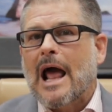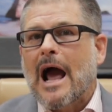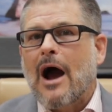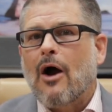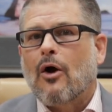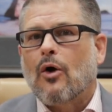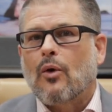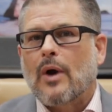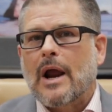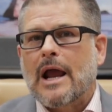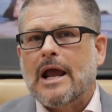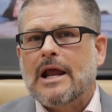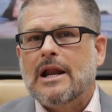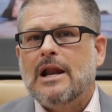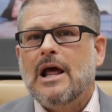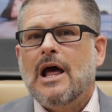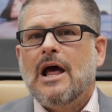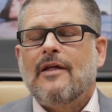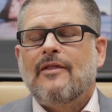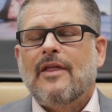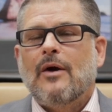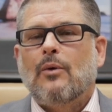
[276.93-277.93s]
hour rate
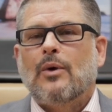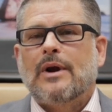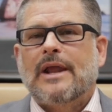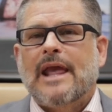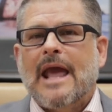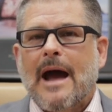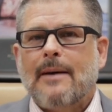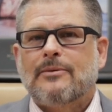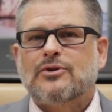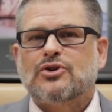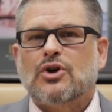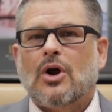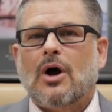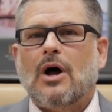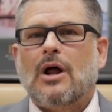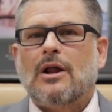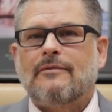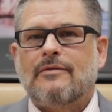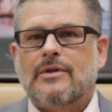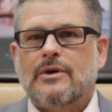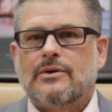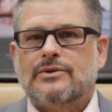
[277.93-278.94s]
that would capture
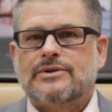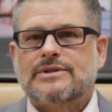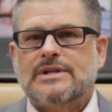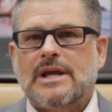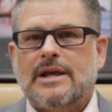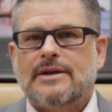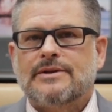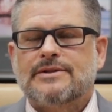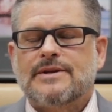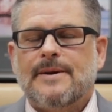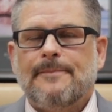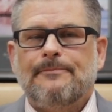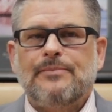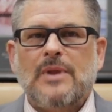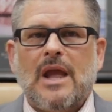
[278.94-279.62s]
all of those things.